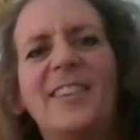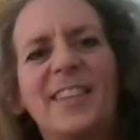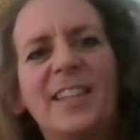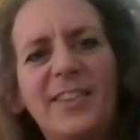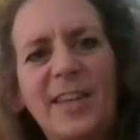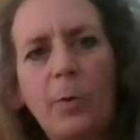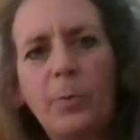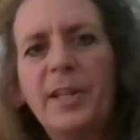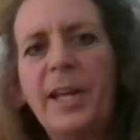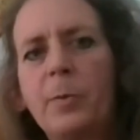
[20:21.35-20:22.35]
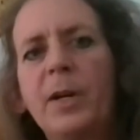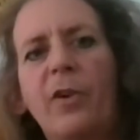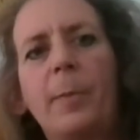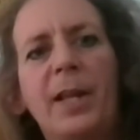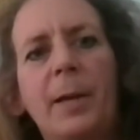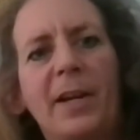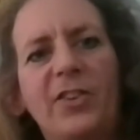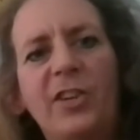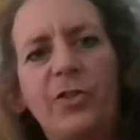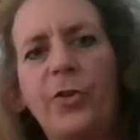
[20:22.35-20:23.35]
It's going to sound like whenever I play my
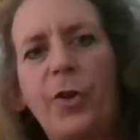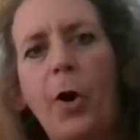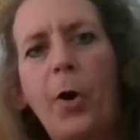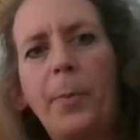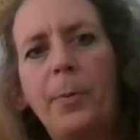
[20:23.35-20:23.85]
teacher's harp,